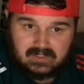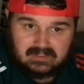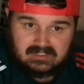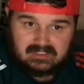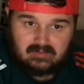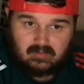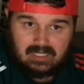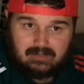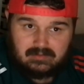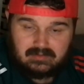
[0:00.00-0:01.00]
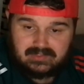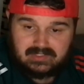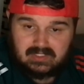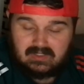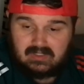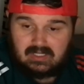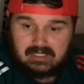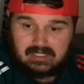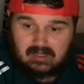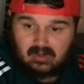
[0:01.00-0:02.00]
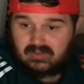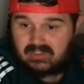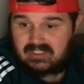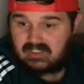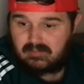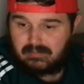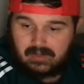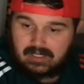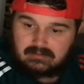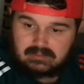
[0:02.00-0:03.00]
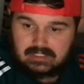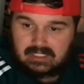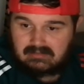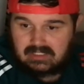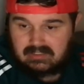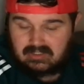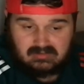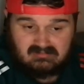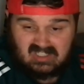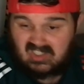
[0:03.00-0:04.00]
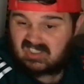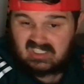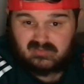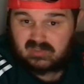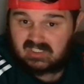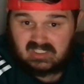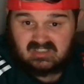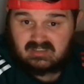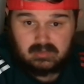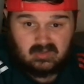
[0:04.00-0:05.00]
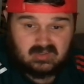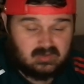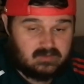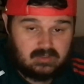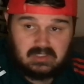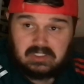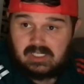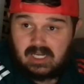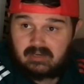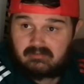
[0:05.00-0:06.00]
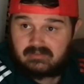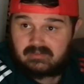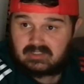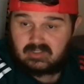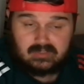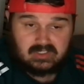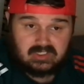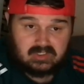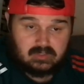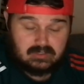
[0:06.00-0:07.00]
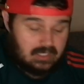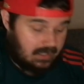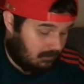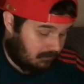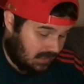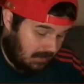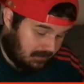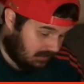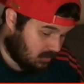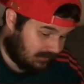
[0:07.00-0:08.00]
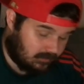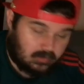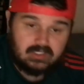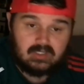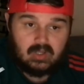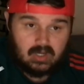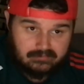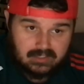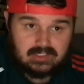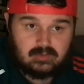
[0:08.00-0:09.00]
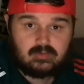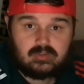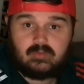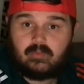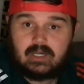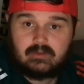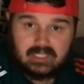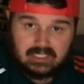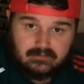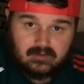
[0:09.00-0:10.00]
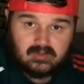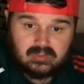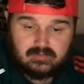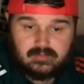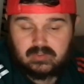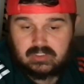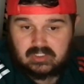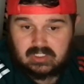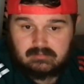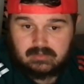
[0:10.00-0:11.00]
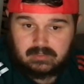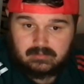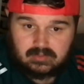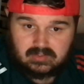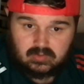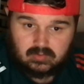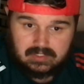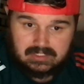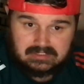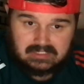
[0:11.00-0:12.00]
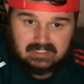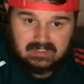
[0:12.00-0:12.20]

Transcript: to see what happens uh, on the deal. But yeah, it just it just is what it is. To be honest with you, I don't really think too much into it. Um, but yeah, big up to everyone. Hope you guys are all doing well. Thank you for constant supporting the channel, my people, as always.